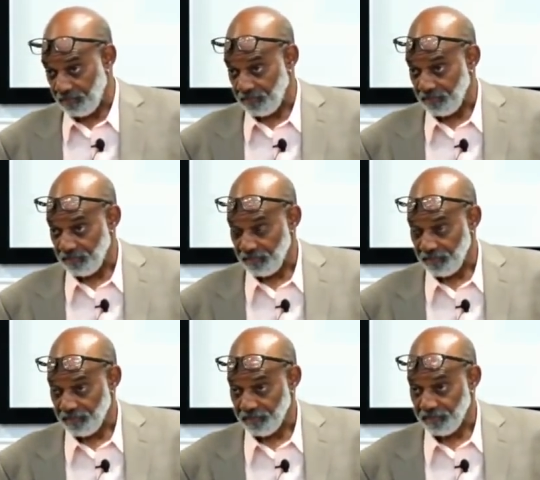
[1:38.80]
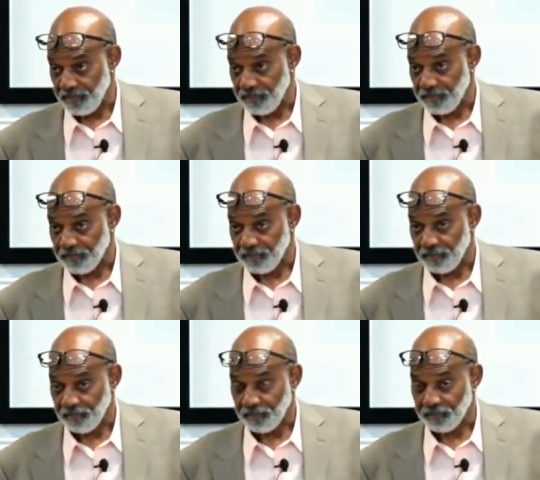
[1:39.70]

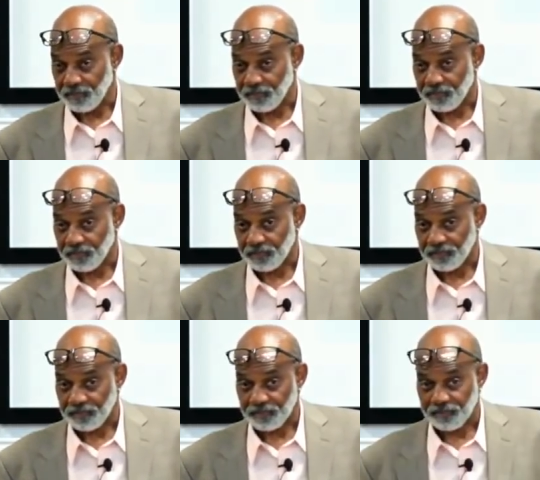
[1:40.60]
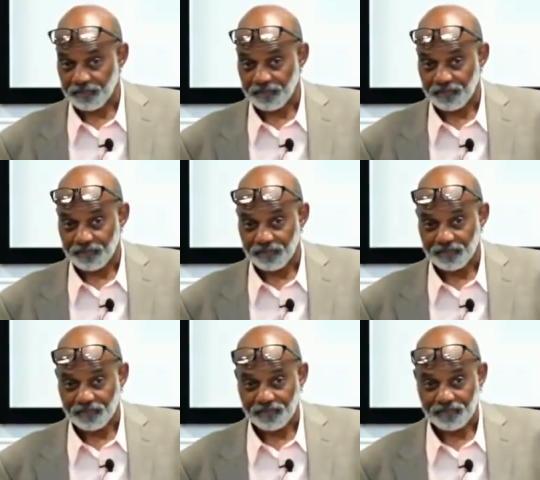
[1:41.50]

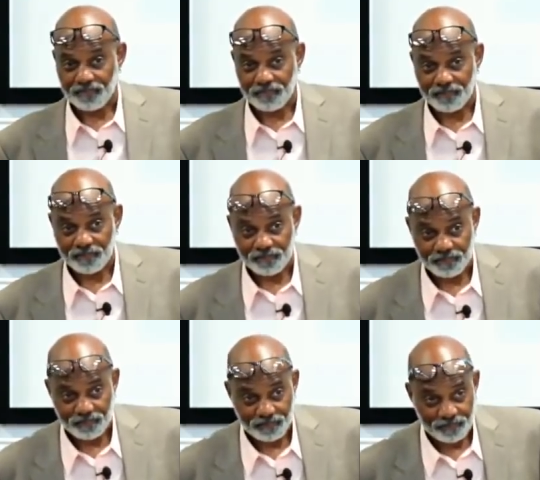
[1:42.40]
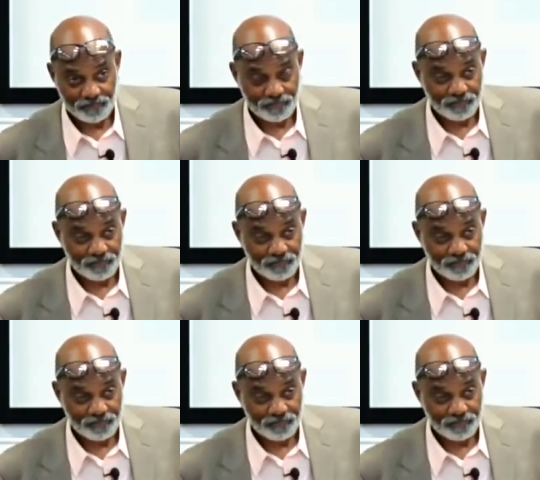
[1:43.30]
(silence)